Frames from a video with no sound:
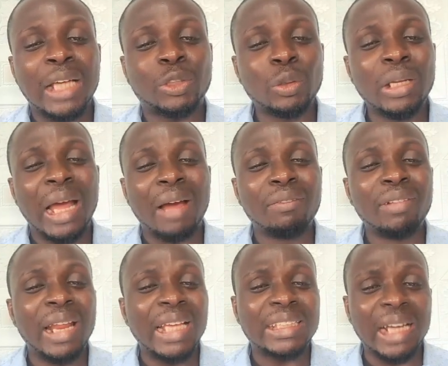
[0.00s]
actually
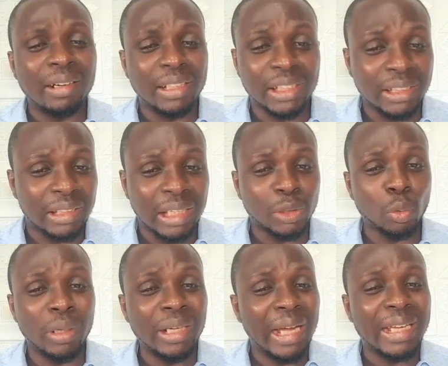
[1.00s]
have lesser
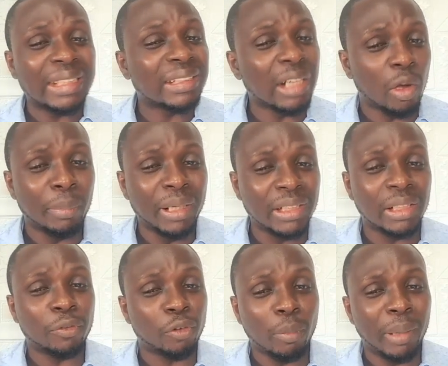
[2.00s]
resistance when they are getting
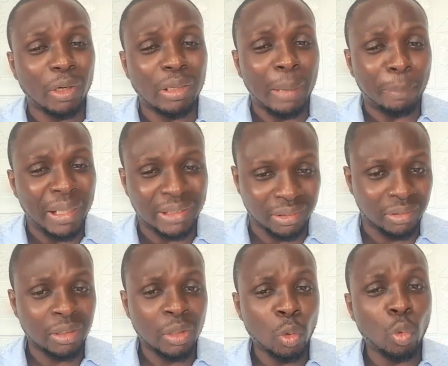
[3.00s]
recommendation from another party